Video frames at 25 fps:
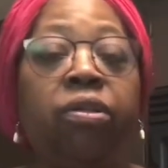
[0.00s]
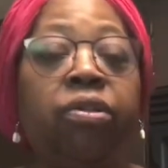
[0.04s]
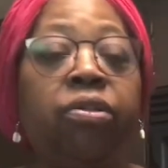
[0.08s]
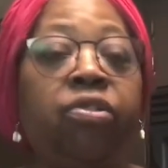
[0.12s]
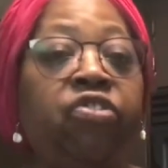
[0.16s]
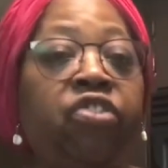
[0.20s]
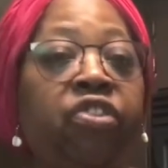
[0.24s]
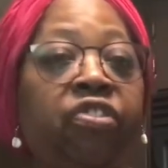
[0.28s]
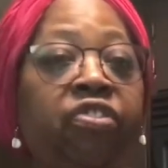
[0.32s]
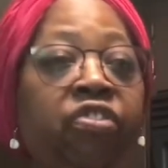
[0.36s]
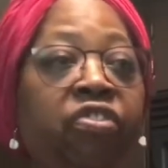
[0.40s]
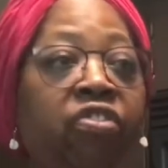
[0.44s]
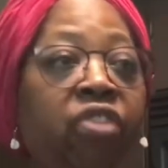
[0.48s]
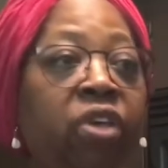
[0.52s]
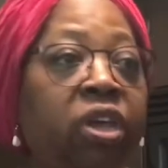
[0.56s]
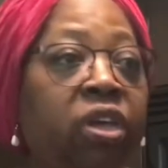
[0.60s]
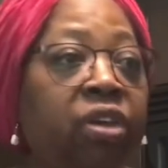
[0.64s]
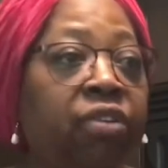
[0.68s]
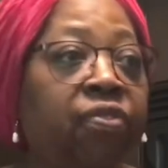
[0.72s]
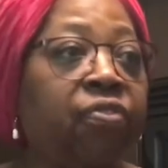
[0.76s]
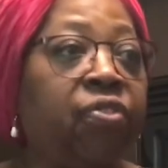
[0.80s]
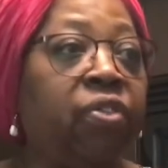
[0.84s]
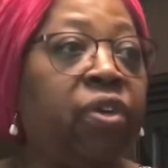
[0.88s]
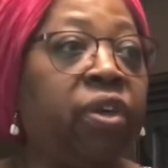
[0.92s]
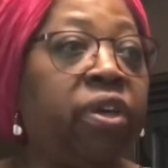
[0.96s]
Just think
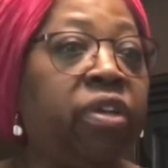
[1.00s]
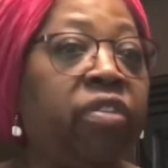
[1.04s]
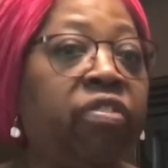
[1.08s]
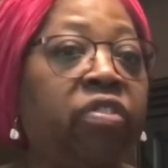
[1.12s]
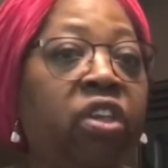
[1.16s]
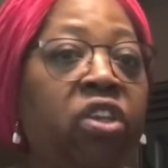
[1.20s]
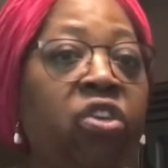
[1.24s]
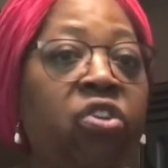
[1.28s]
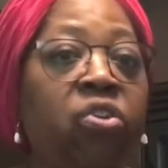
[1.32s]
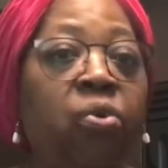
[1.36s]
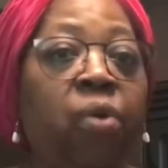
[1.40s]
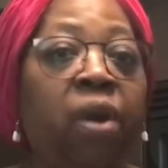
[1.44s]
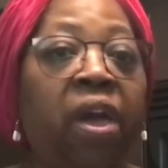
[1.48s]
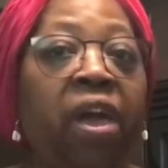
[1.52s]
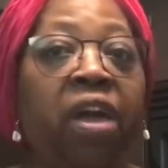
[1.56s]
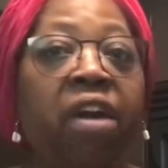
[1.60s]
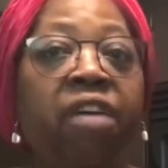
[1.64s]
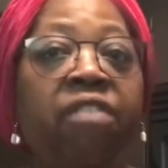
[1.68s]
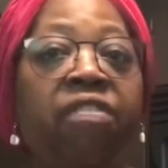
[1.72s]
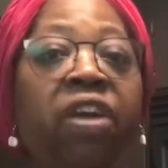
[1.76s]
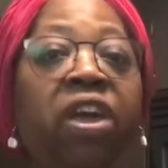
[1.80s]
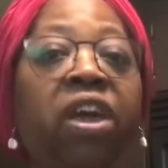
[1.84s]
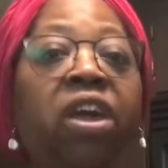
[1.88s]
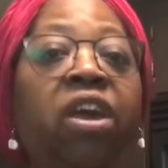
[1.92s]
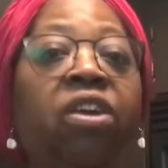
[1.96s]
of things that you
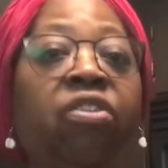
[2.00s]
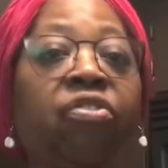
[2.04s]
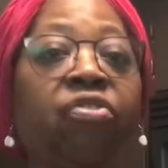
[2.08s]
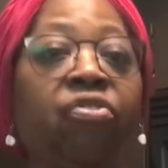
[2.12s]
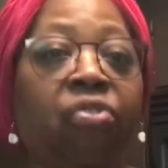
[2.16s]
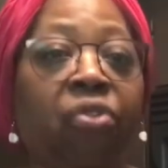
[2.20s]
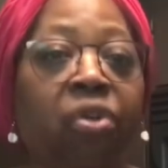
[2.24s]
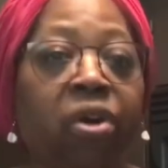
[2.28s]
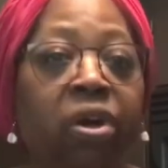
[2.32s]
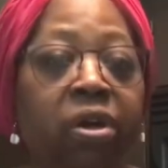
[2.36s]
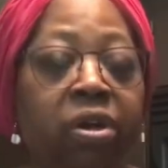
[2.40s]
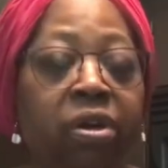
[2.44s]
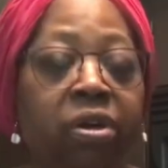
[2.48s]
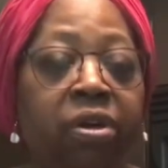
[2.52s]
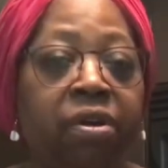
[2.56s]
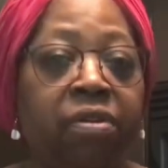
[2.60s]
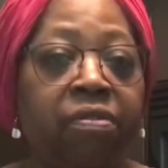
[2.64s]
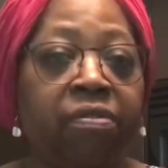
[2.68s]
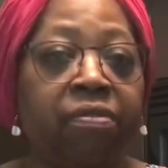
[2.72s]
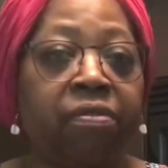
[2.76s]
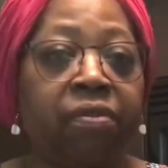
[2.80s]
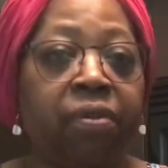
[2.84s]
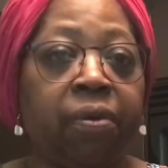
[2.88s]
have extra of.